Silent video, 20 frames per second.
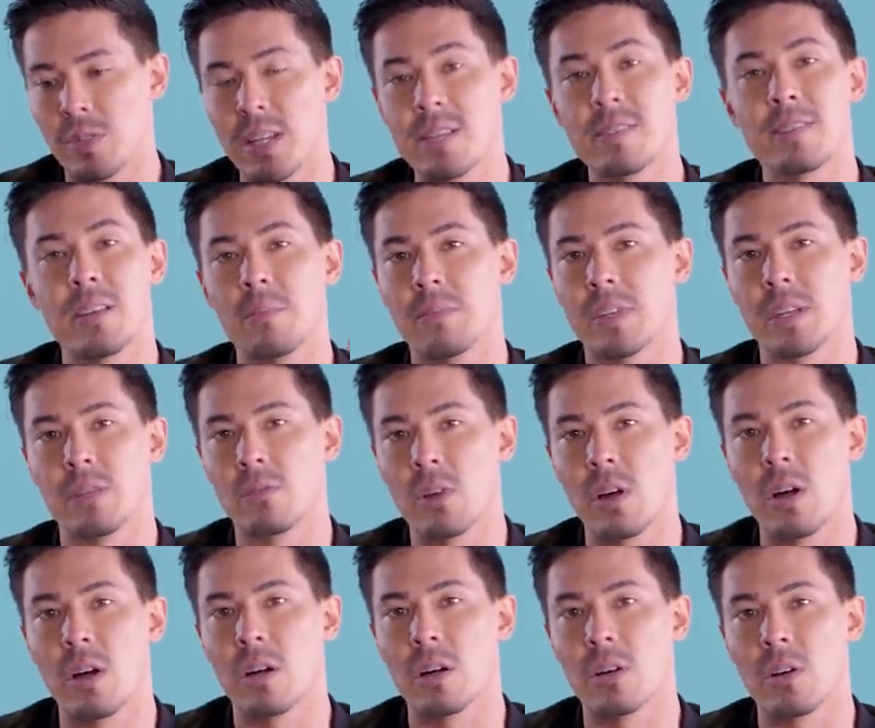did something
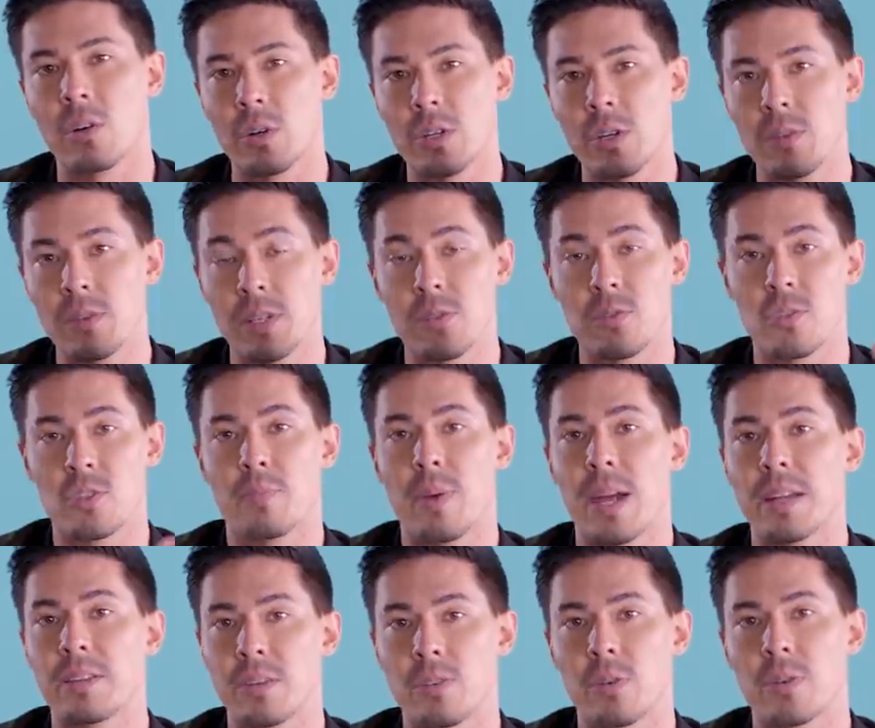wrong or you
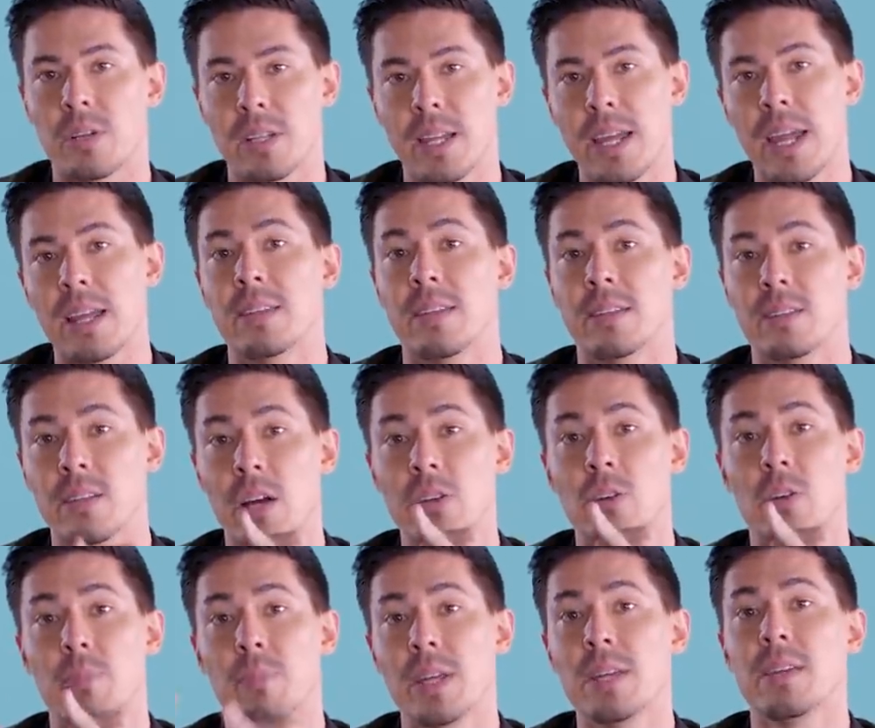disrespected your clan, they'd
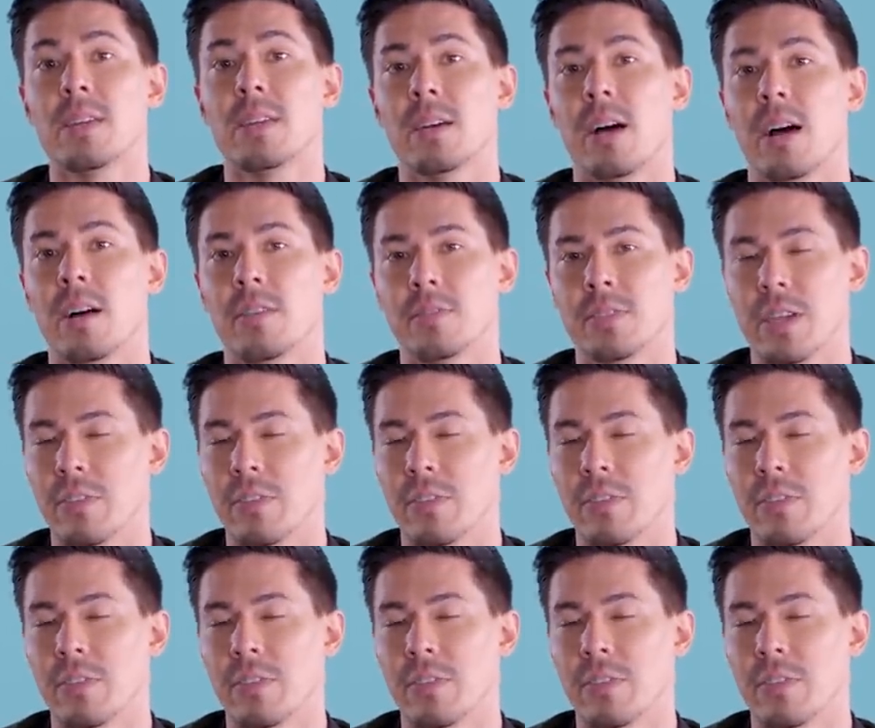cut your pinky off.